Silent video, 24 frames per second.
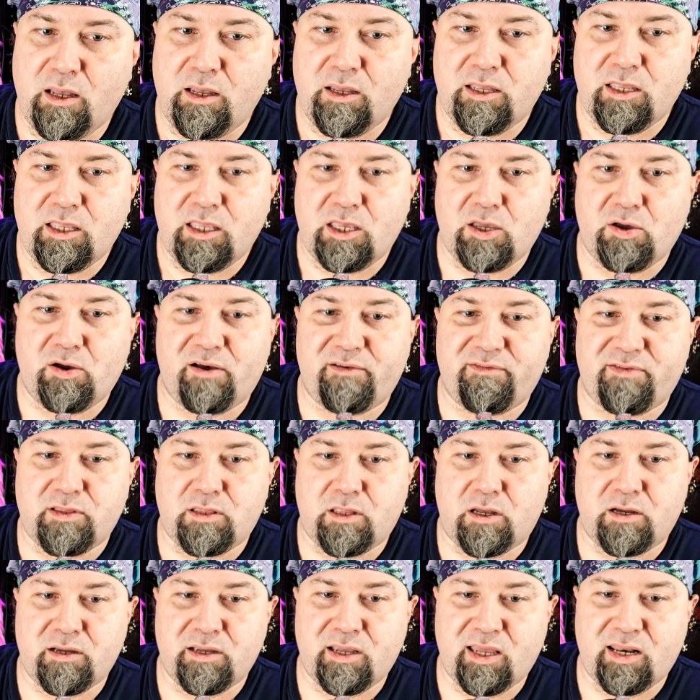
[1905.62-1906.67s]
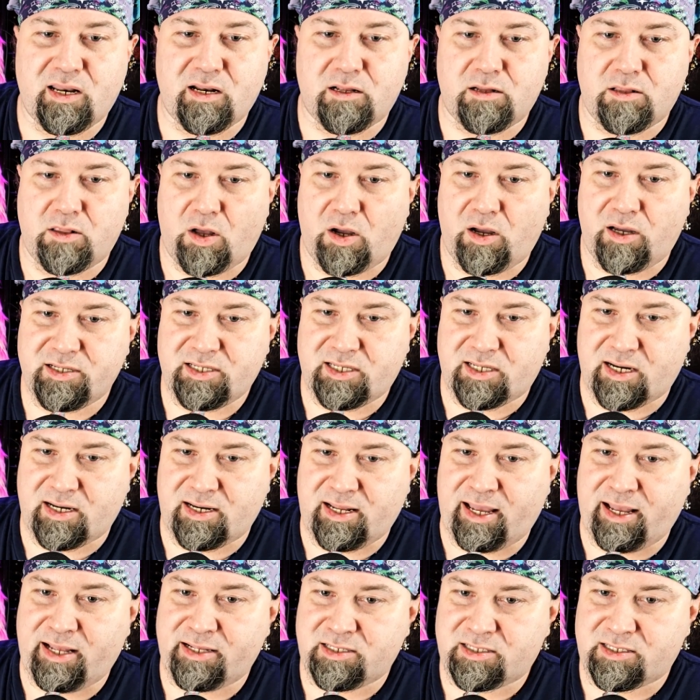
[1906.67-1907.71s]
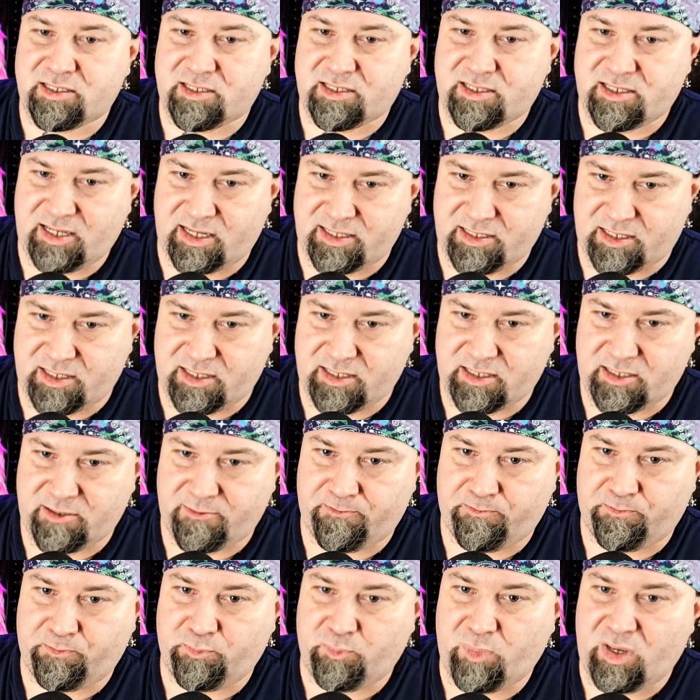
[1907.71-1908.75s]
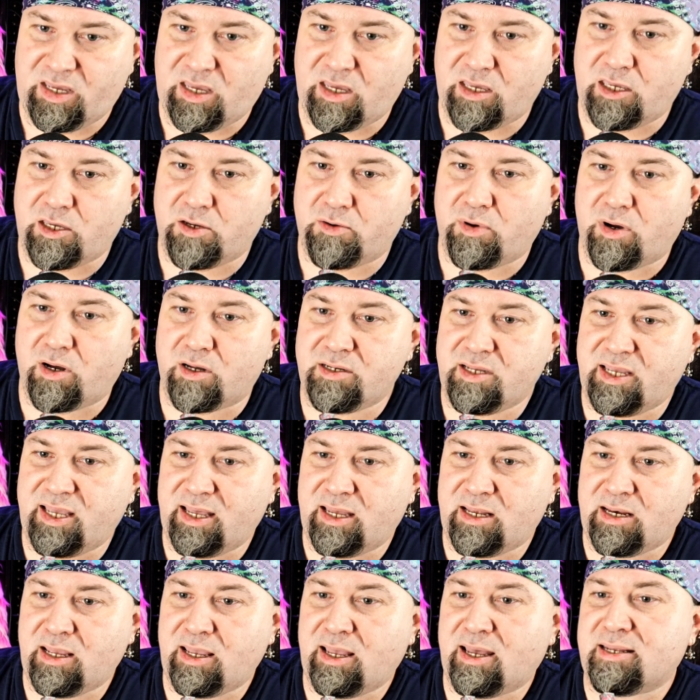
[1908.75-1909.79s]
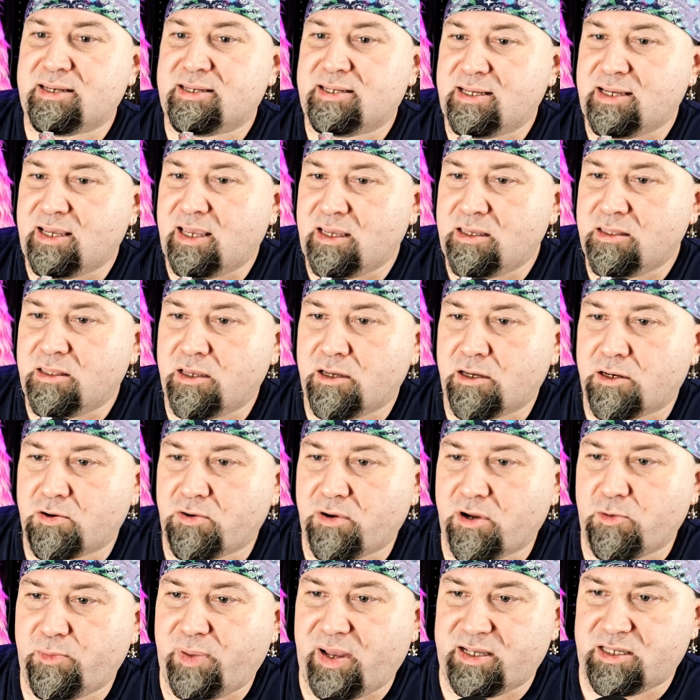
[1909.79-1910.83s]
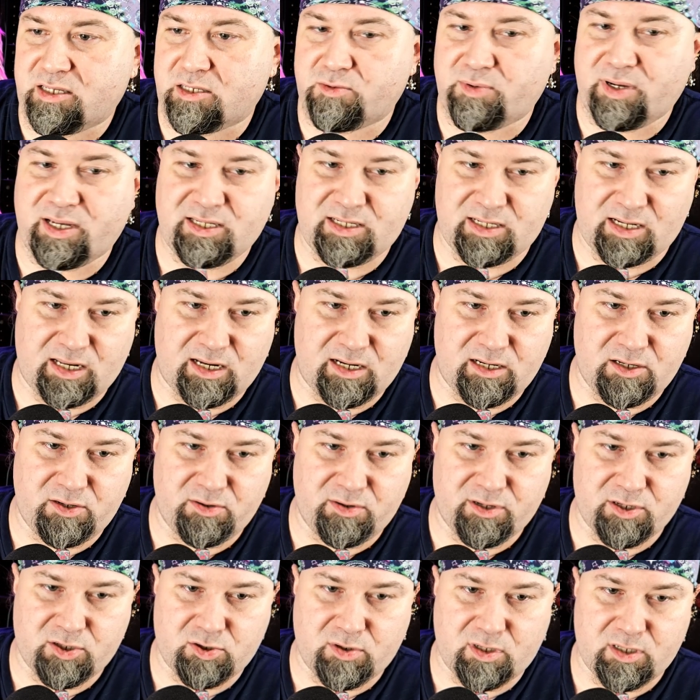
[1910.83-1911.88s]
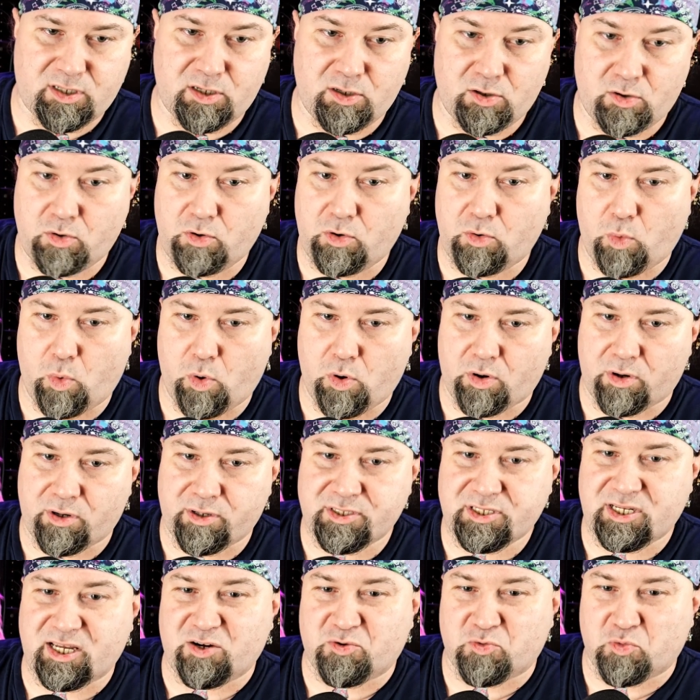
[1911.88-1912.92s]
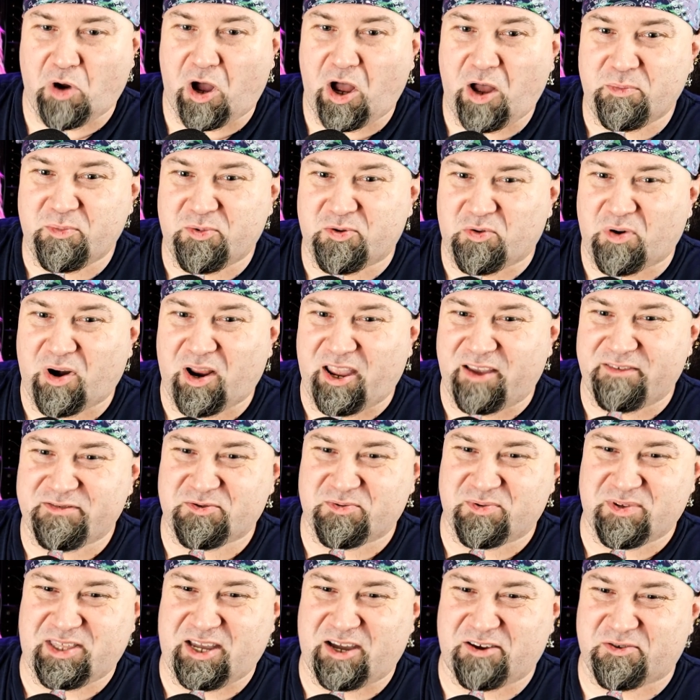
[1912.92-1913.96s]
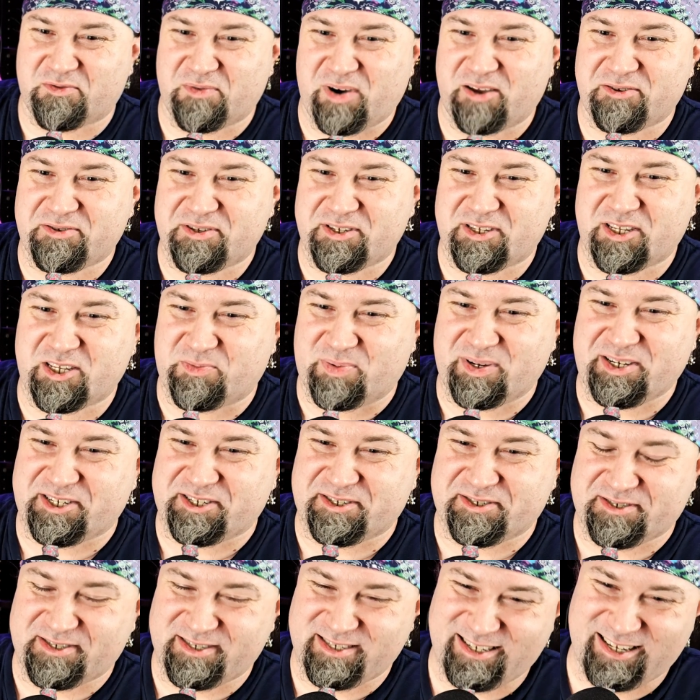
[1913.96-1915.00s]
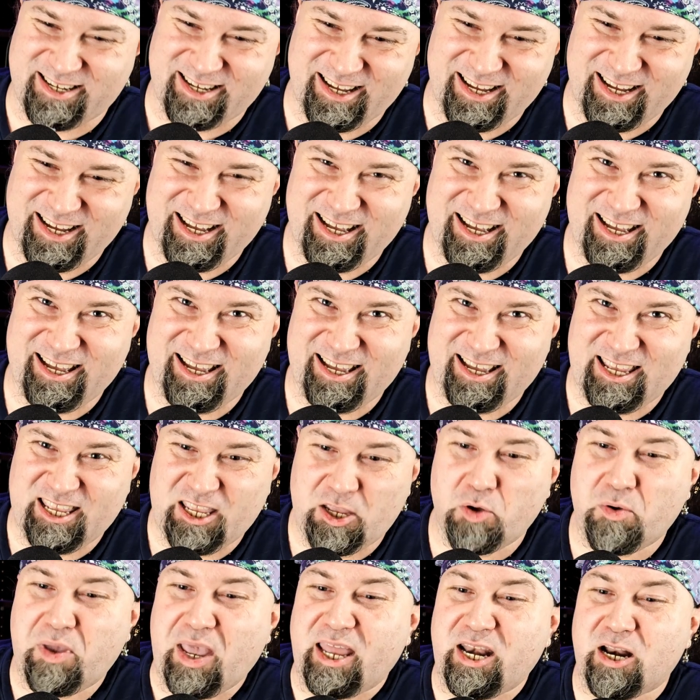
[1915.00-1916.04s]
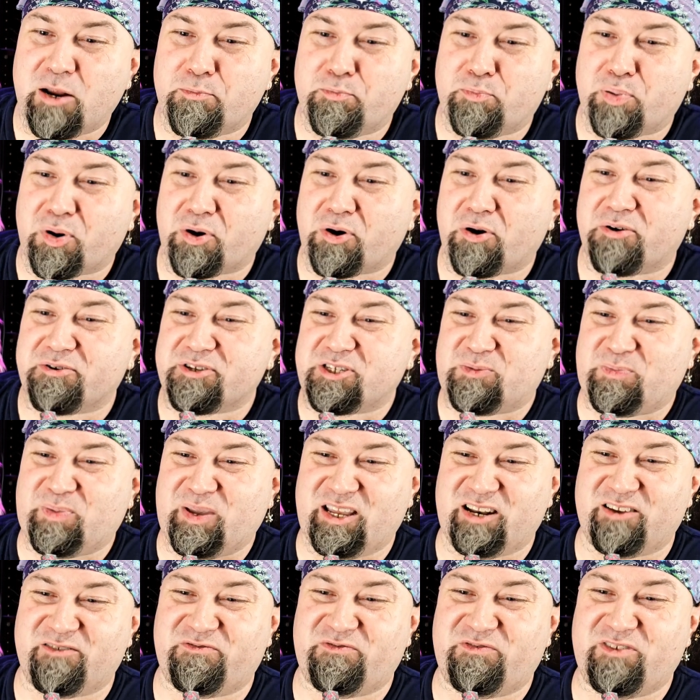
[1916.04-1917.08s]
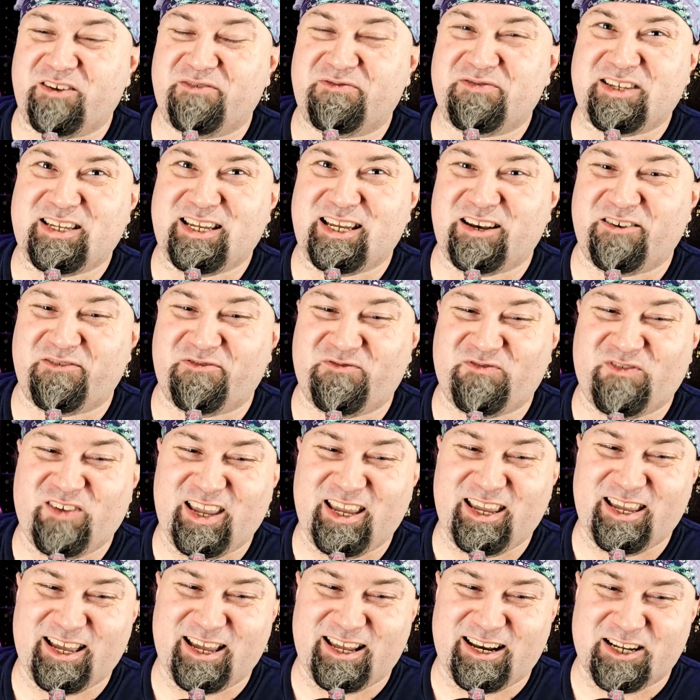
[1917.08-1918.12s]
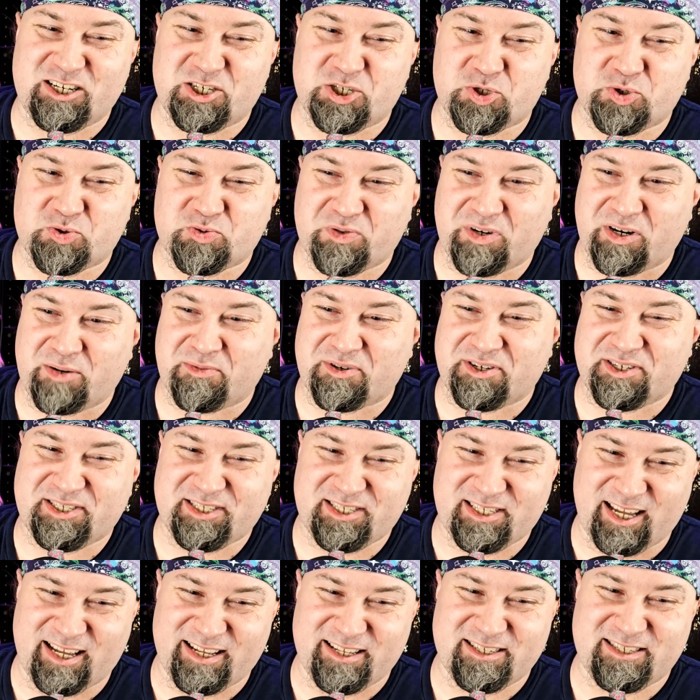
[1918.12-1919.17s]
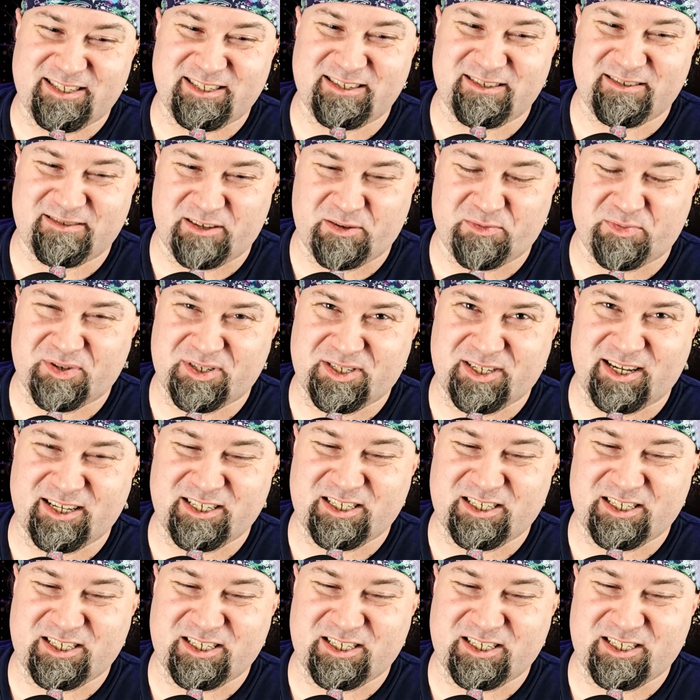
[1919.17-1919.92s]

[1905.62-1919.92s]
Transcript: You have elongated claws and enhanced senses, making you uncanny at digging the underground passageways needed to construct ghoul warrens and rob graves without arousing suspicion. You gain a burrow speed of fifteen feet and a tremor sense, imprecise,